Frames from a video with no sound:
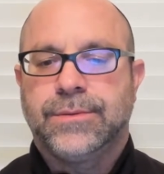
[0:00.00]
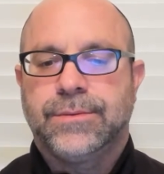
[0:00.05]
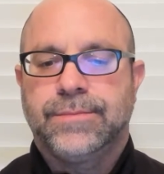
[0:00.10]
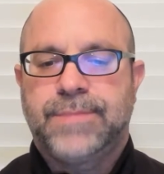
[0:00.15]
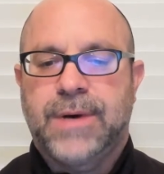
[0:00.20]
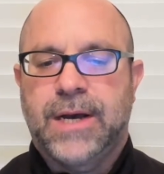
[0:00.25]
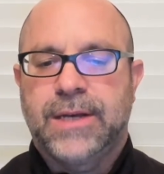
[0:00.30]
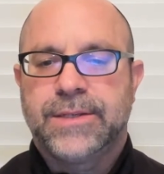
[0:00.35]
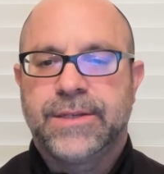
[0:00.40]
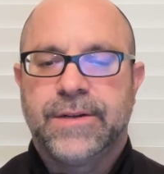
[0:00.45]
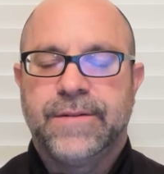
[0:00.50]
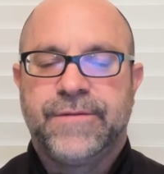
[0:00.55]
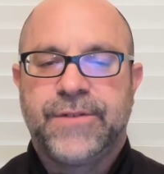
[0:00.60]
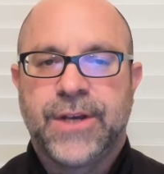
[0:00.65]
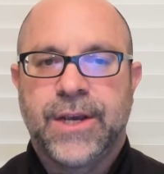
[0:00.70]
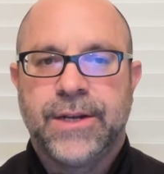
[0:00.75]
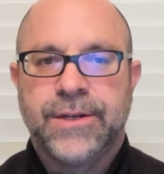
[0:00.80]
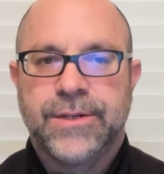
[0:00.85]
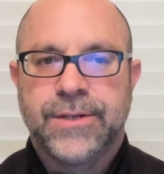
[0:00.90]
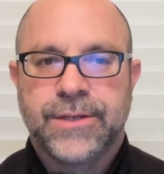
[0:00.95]
positive
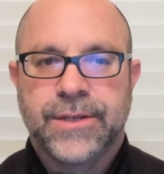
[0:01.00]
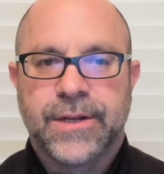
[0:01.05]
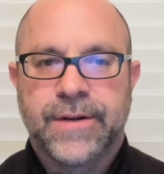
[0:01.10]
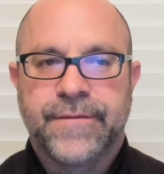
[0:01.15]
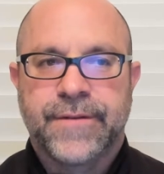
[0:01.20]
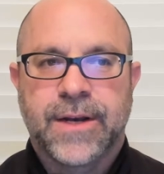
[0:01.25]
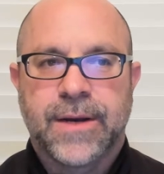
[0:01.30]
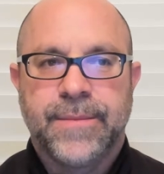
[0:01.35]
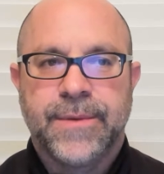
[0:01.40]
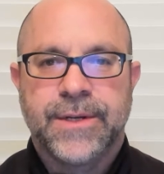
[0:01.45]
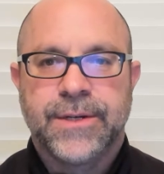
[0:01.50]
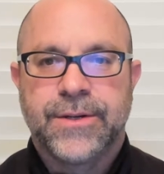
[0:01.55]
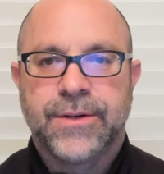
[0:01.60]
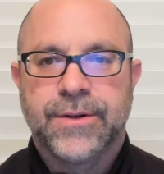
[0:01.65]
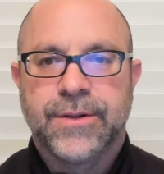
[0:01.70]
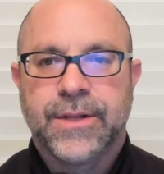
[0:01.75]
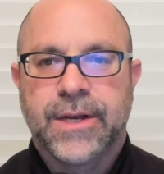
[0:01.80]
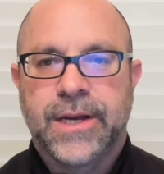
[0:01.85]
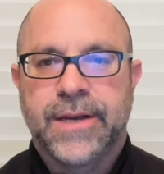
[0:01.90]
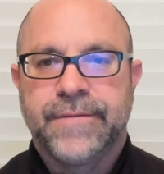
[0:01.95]
changes that have come into
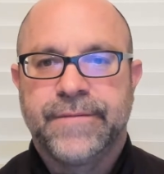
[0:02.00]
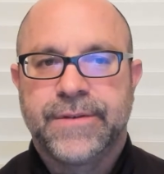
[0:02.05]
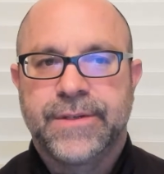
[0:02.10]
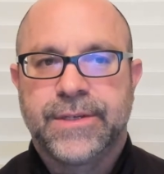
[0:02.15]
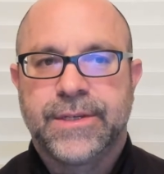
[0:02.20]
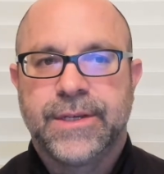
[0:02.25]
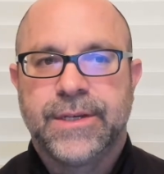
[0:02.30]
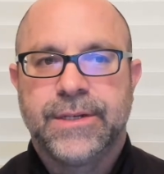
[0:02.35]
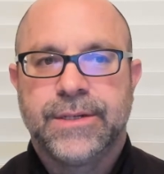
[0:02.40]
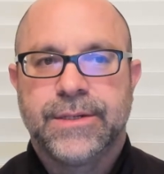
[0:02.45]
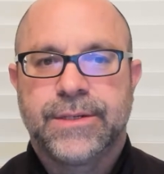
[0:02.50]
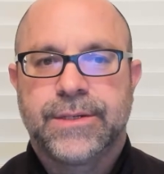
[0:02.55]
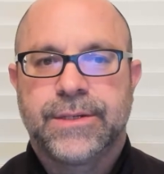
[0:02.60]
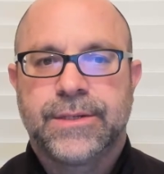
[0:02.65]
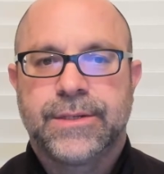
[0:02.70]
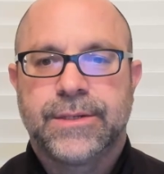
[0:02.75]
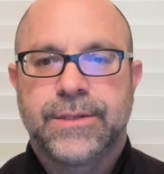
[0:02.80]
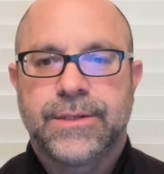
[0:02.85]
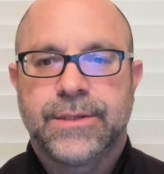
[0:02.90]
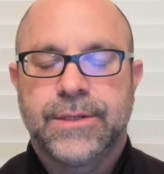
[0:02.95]
your life
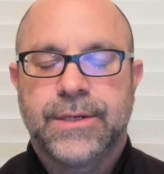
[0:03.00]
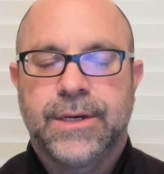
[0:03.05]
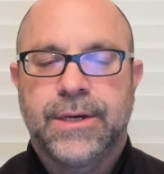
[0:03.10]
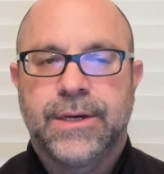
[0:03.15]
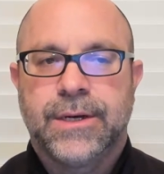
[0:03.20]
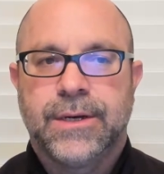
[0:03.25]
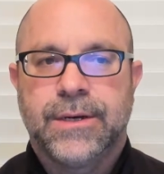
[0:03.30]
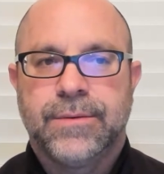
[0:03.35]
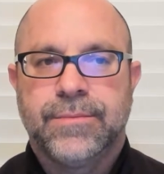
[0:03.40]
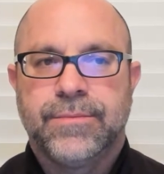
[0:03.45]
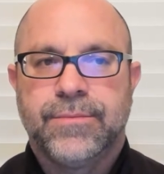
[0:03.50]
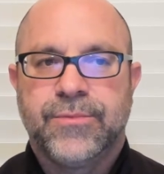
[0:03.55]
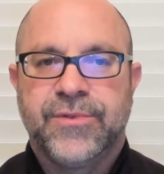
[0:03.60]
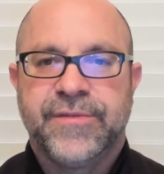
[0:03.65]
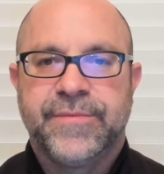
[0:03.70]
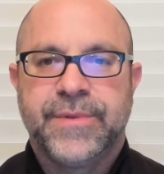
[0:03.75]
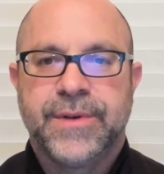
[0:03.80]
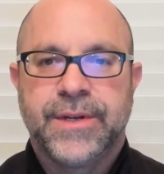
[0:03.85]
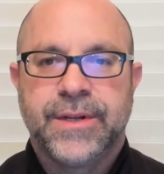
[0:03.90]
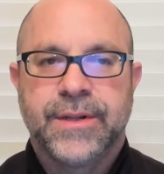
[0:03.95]
since
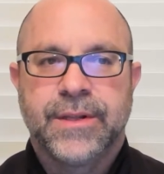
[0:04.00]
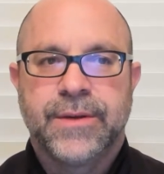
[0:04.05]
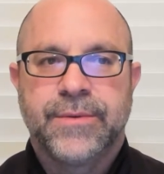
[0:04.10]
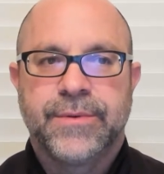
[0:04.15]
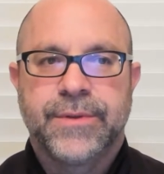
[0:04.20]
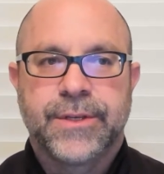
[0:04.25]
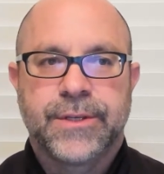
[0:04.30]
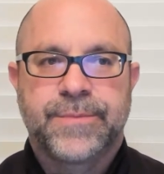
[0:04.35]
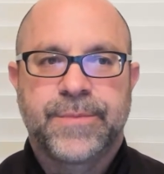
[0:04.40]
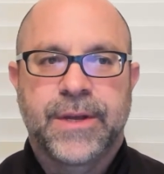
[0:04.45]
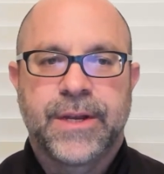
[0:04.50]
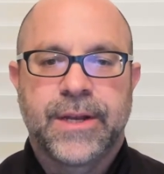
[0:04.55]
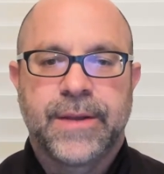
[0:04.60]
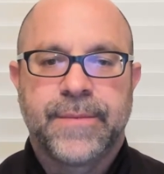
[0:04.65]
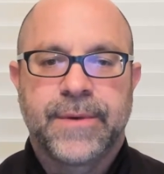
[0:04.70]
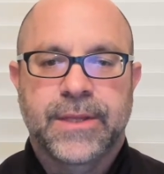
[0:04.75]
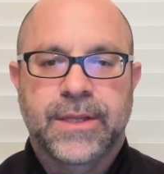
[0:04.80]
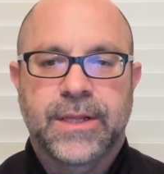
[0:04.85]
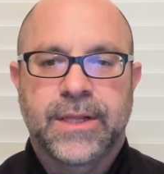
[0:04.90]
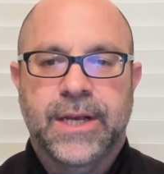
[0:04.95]
we've been dealing with this
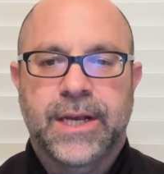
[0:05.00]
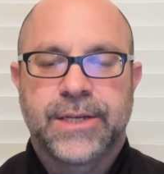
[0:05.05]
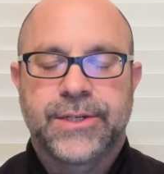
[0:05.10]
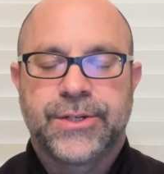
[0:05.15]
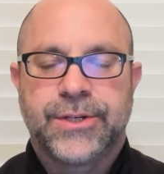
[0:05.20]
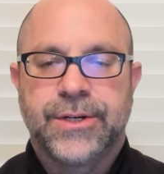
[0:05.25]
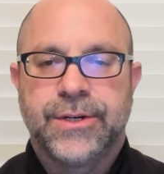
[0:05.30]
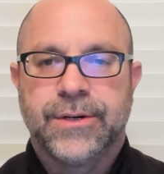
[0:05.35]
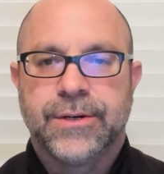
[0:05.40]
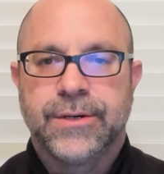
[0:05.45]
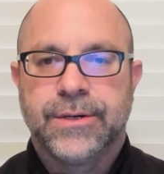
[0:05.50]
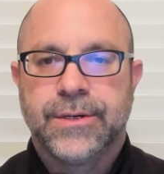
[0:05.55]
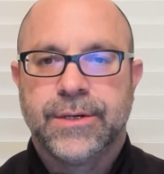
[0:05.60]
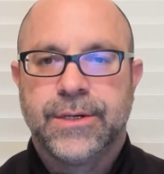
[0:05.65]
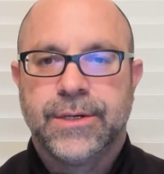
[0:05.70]
pandemic the last year.